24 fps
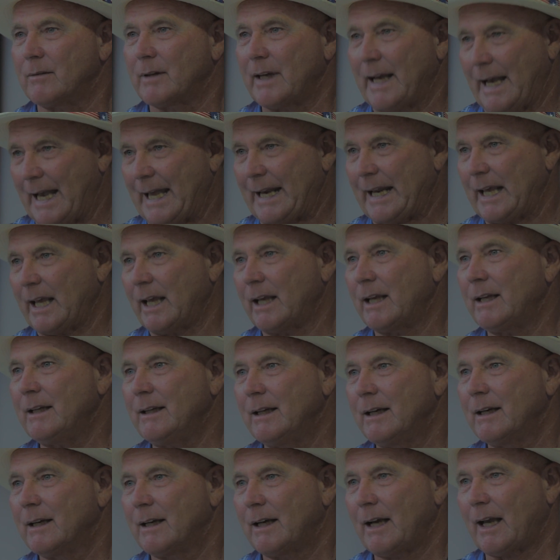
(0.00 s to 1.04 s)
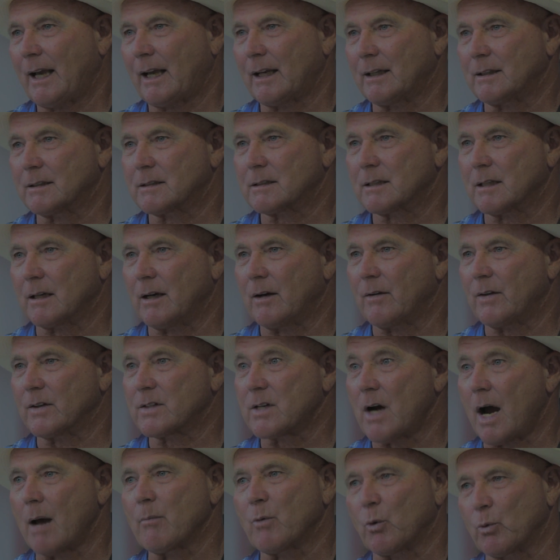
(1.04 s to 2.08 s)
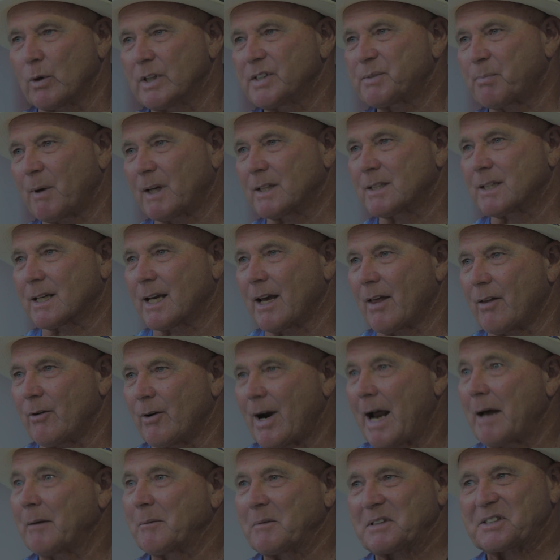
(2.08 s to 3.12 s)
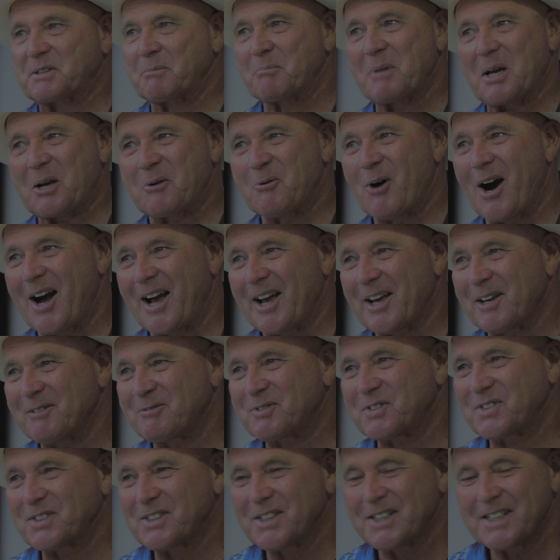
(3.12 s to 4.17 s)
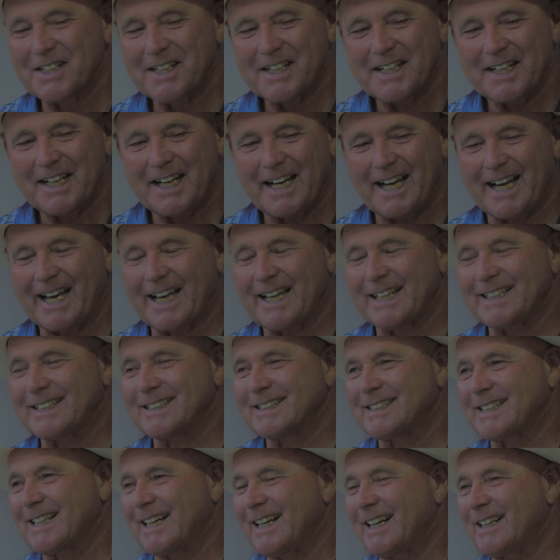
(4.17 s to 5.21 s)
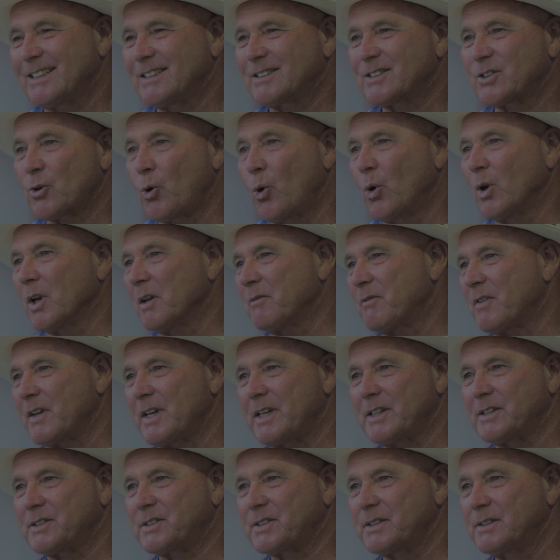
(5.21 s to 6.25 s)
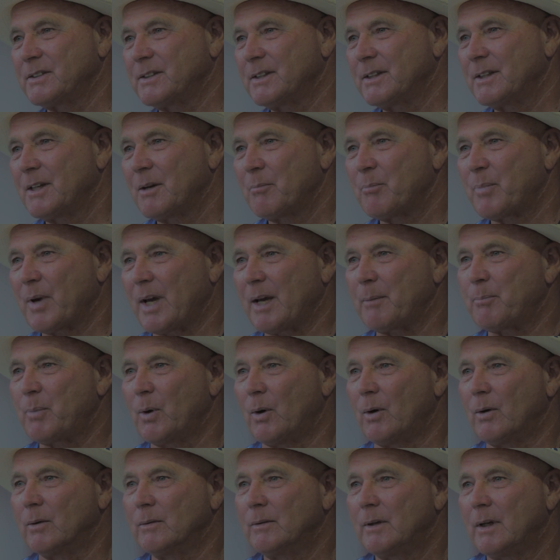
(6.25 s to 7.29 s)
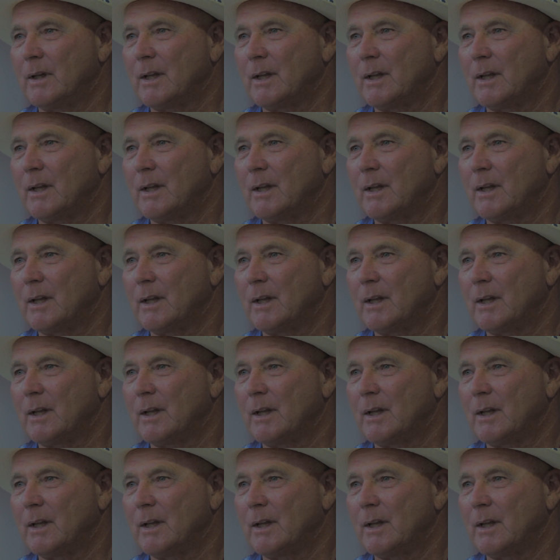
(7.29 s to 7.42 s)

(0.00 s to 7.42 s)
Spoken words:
Eddie and the time that we spent together out in some big waves. And it's all of these people